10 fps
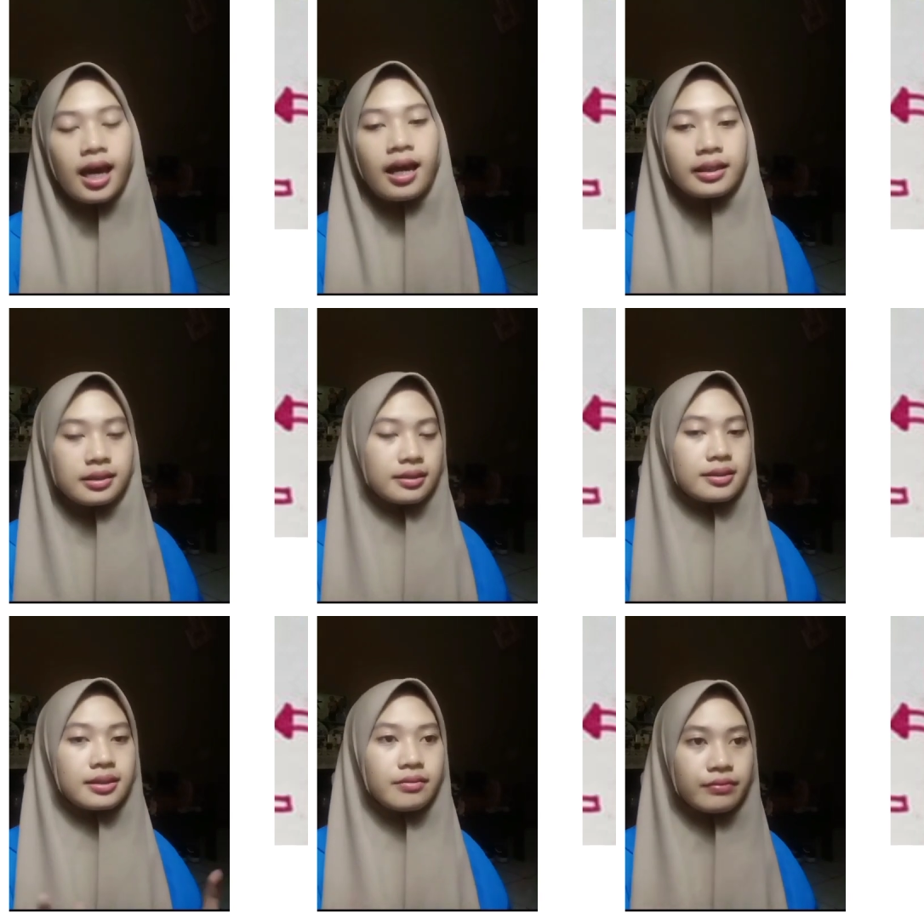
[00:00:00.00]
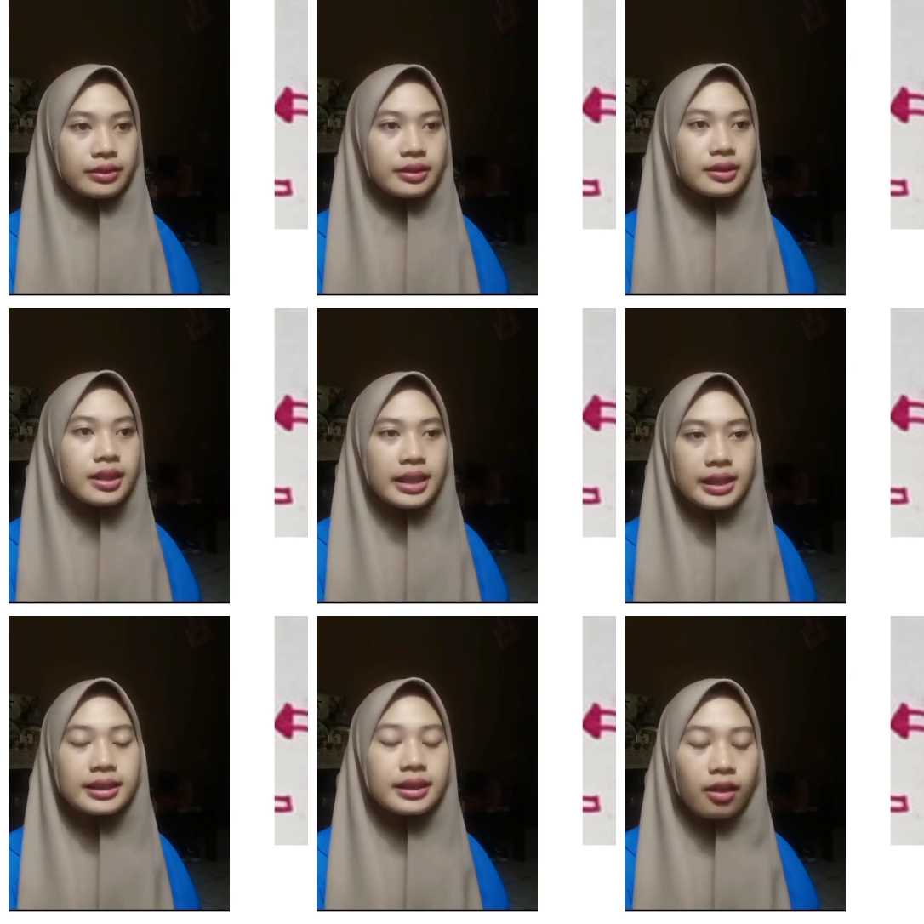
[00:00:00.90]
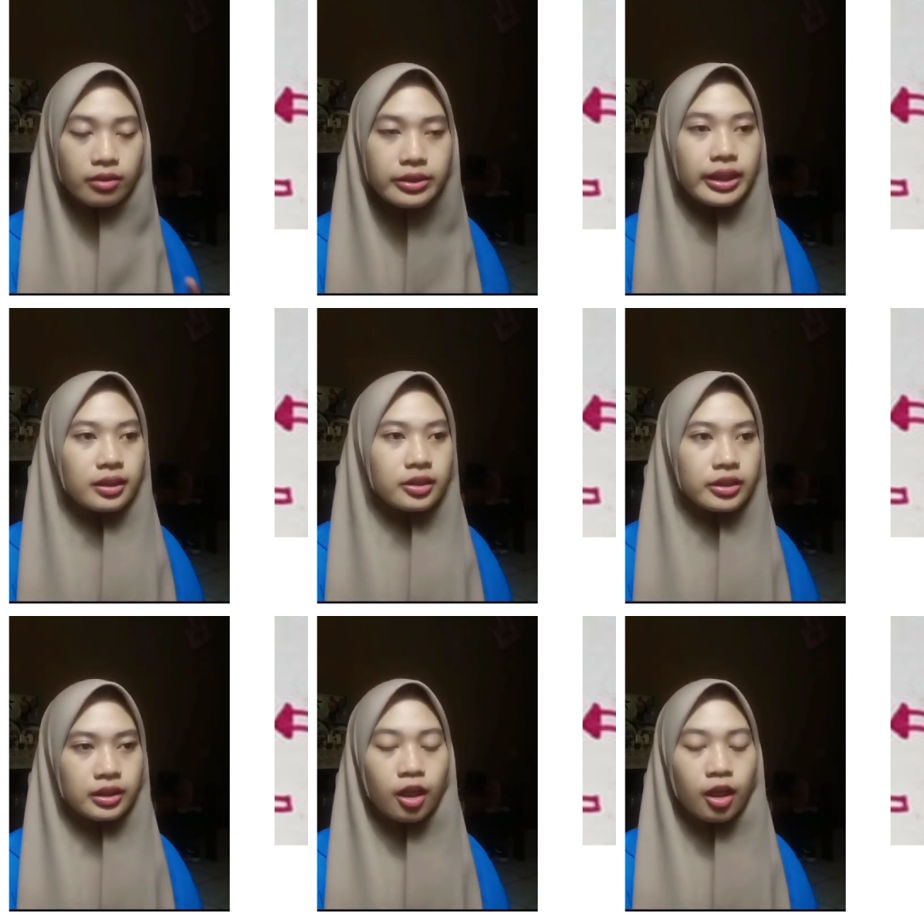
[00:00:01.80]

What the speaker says: The seventh is conjunction.